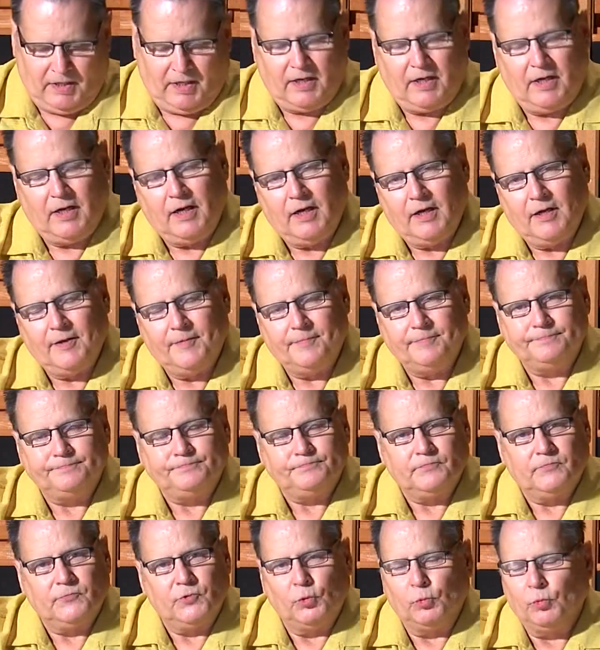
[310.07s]
The
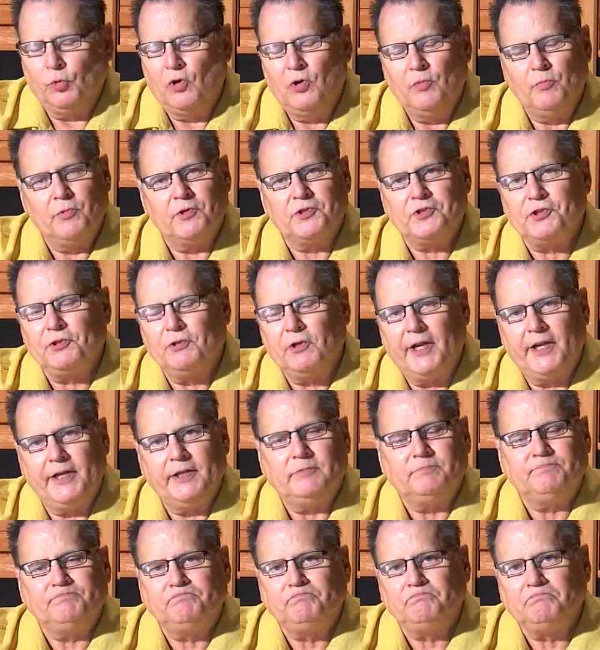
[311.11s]
room was
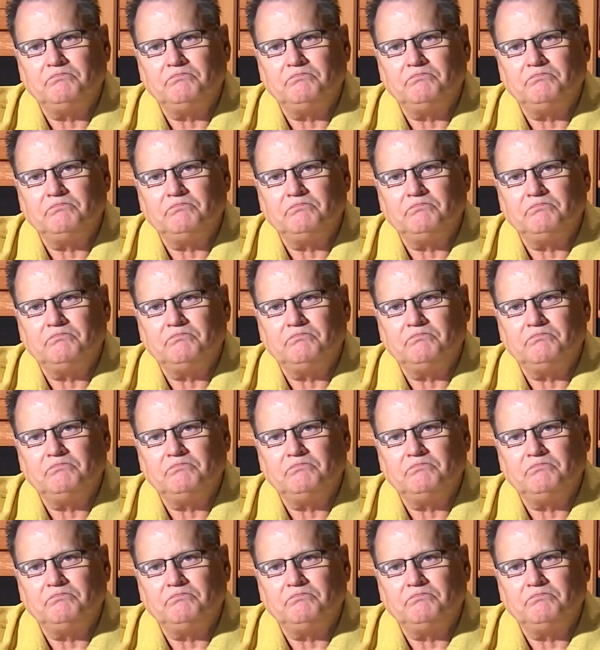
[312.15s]
great.